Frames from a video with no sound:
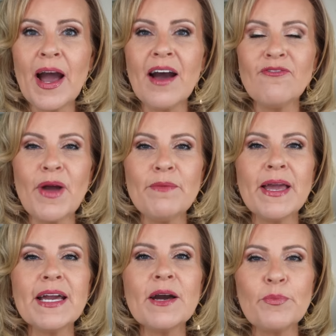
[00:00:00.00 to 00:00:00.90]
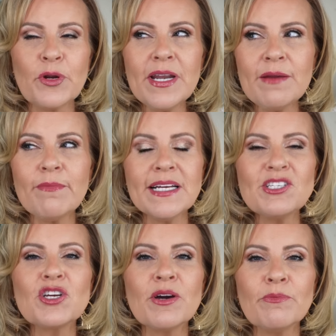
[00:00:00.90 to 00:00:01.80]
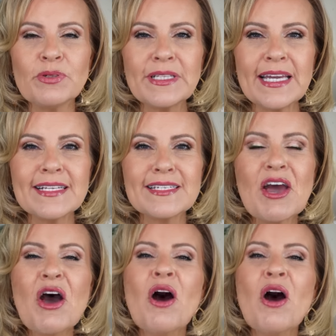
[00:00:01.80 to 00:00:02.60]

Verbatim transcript: have my makeup pretty much complete.